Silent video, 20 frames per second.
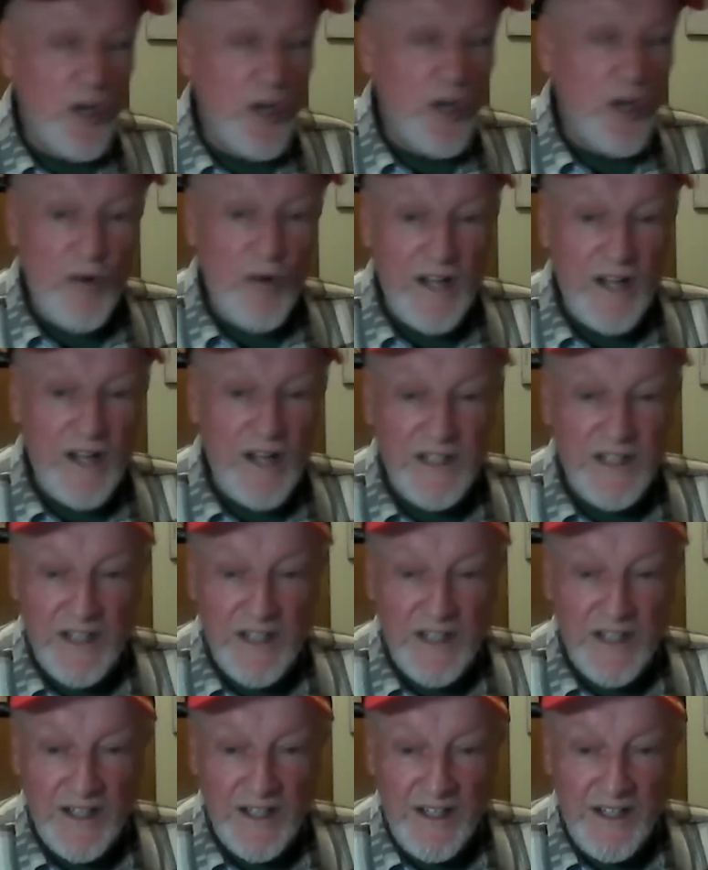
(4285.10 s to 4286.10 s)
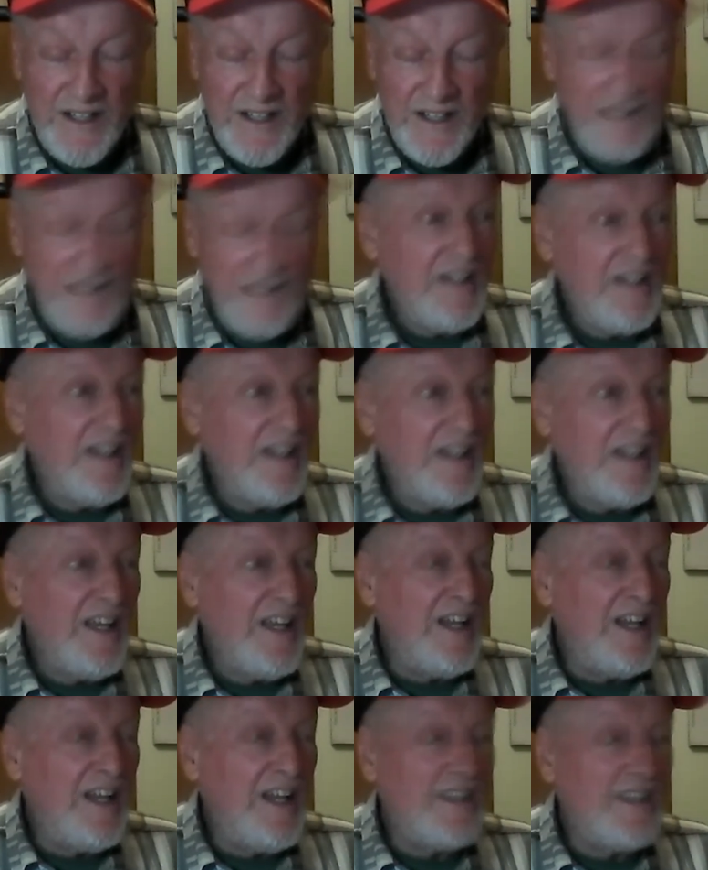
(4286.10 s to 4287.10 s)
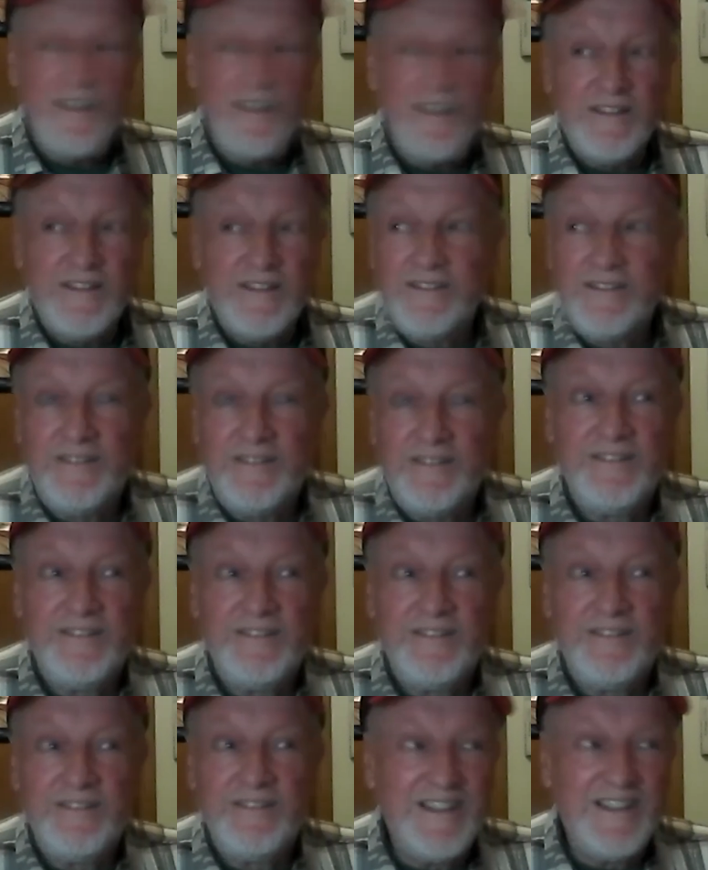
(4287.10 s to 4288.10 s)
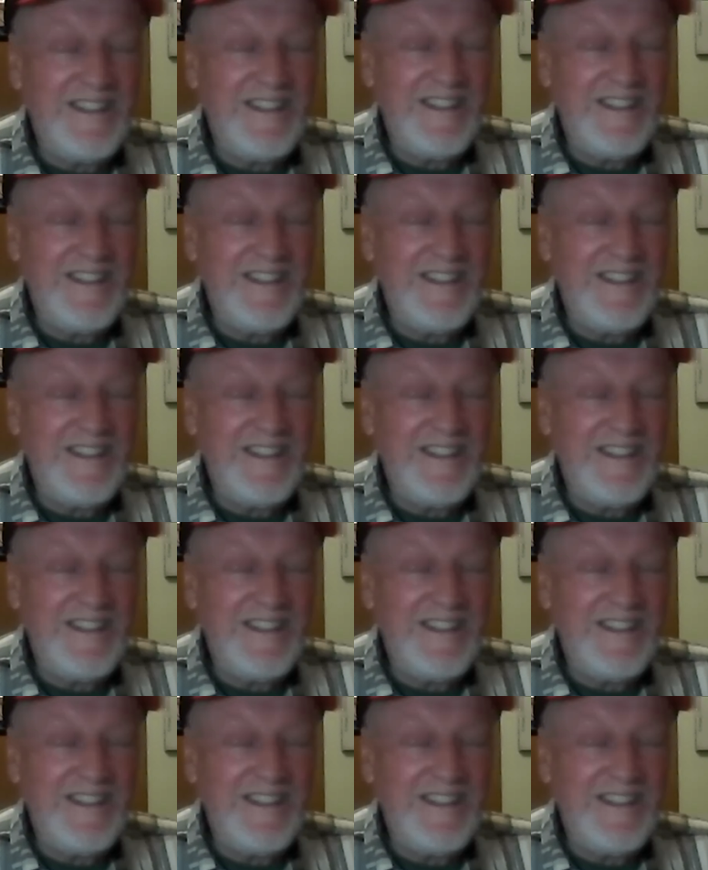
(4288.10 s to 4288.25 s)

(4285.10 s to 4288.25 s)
around again. And it's, it's